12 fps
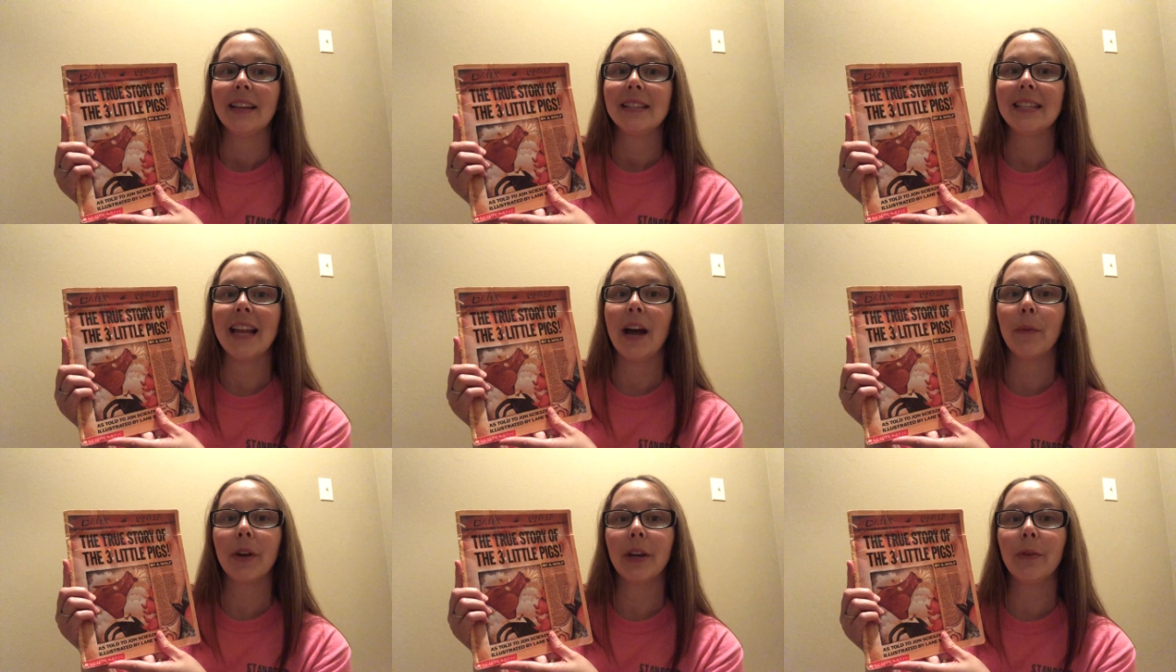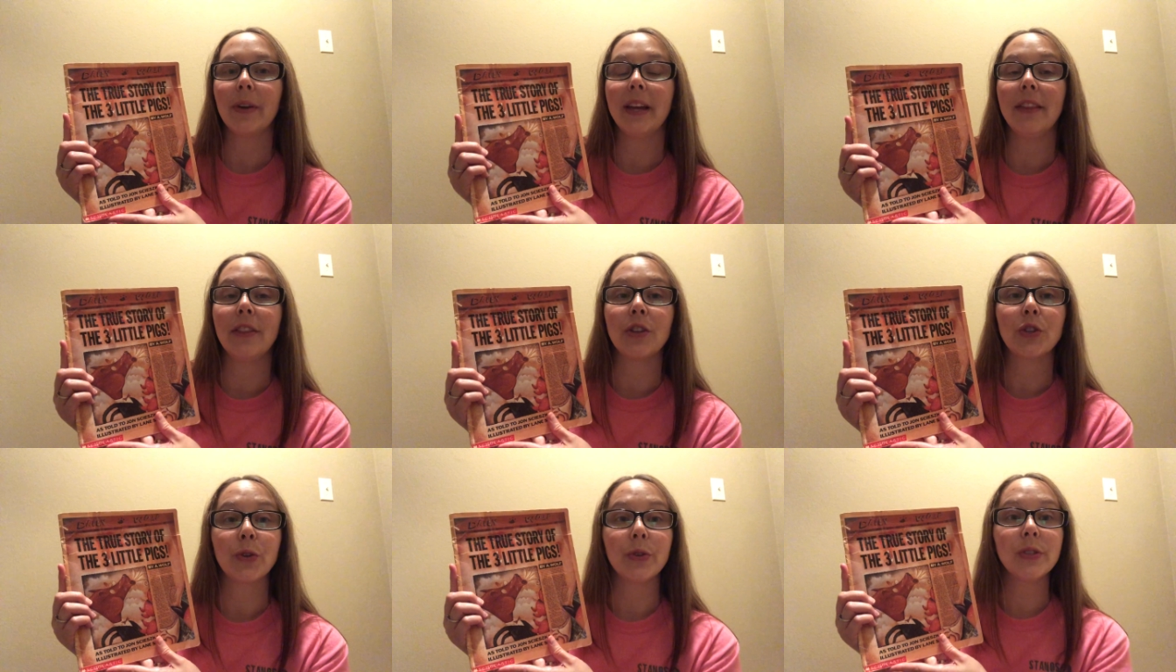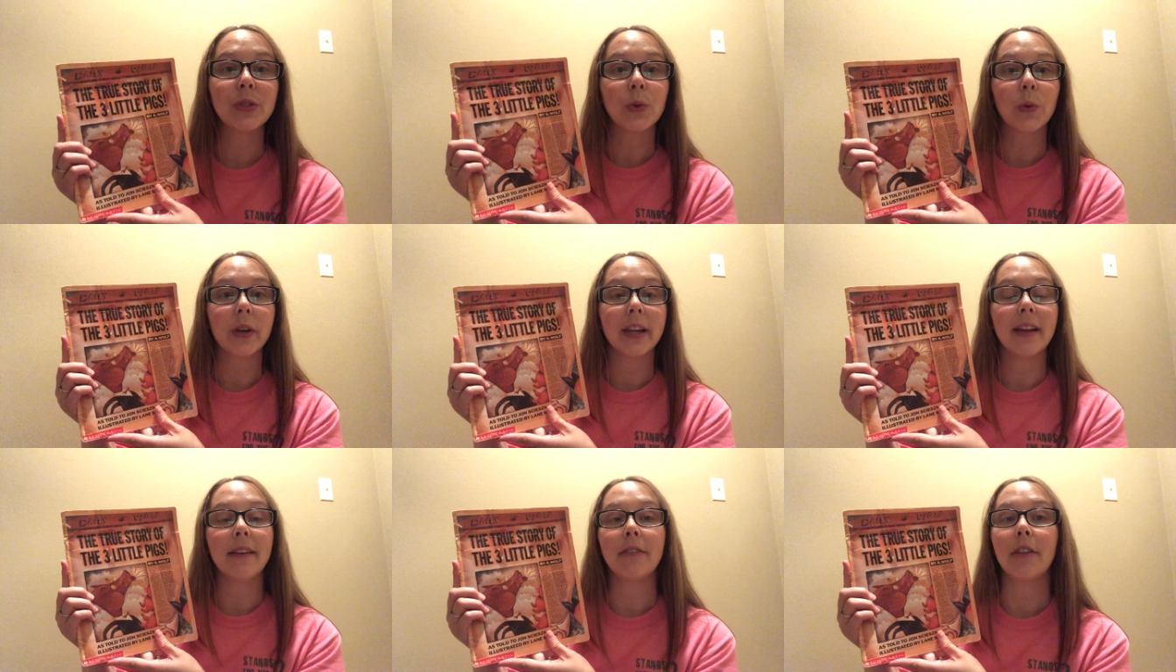Tonight we're going to read The True
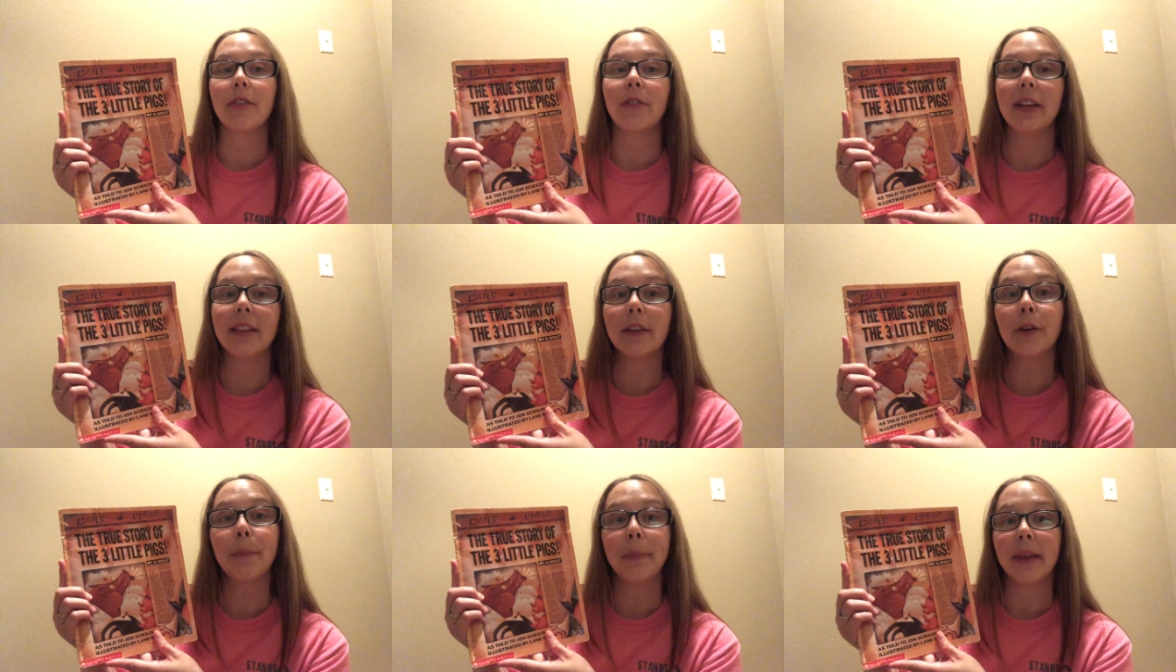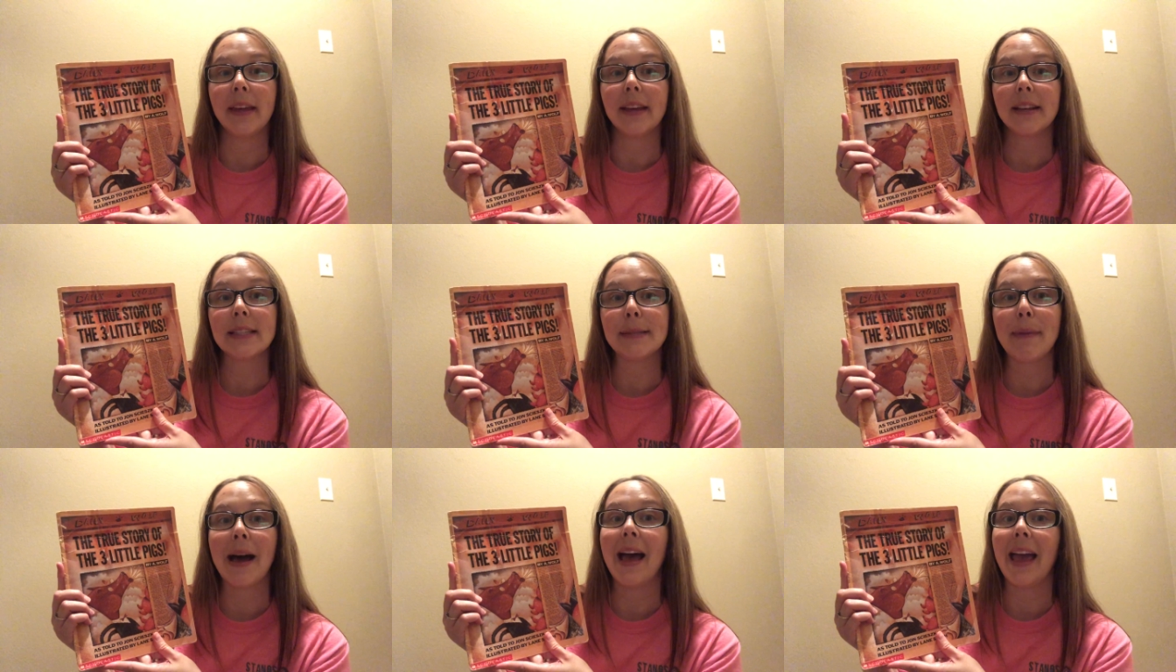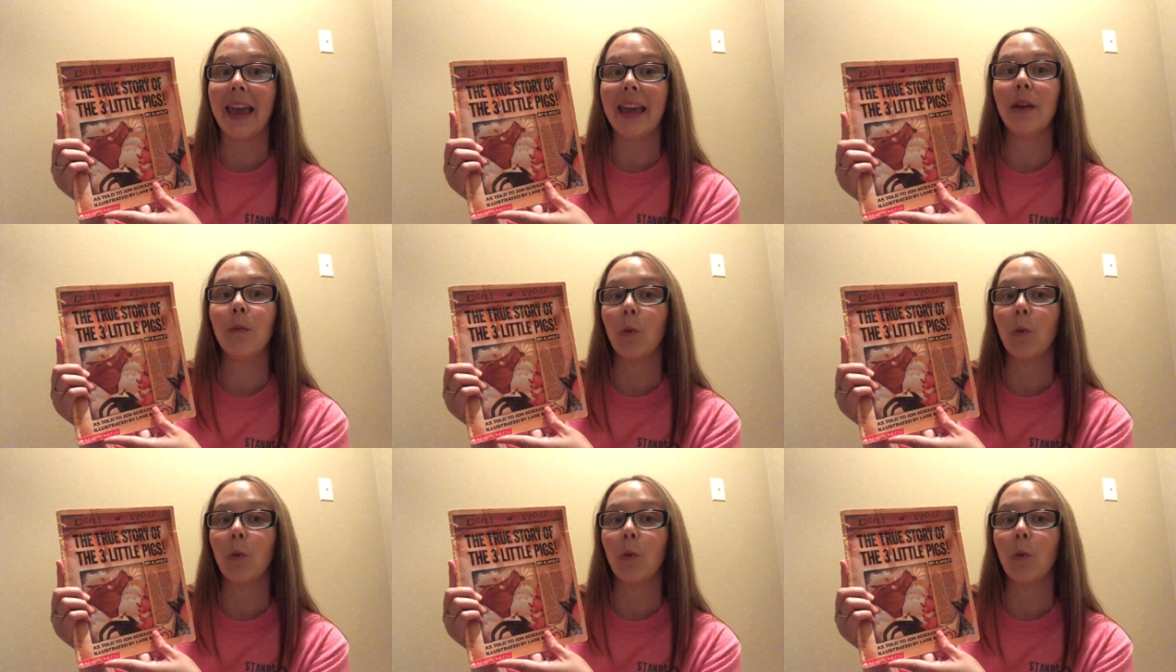Story of the Three Little Pigs by A.